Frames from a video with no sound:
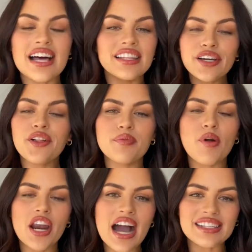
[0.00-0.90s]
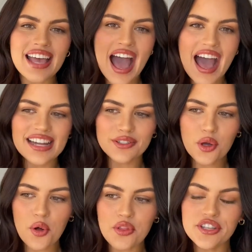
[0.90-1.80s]
I'll link all the products and
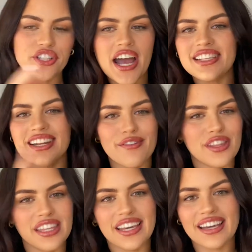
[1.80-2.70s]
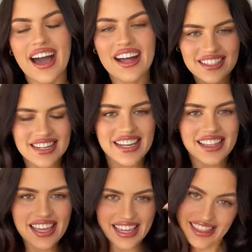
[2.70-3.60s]
all the shades and everything underneath
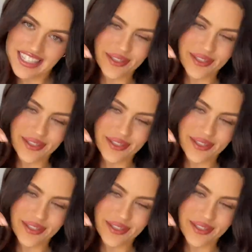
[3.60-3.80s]
in this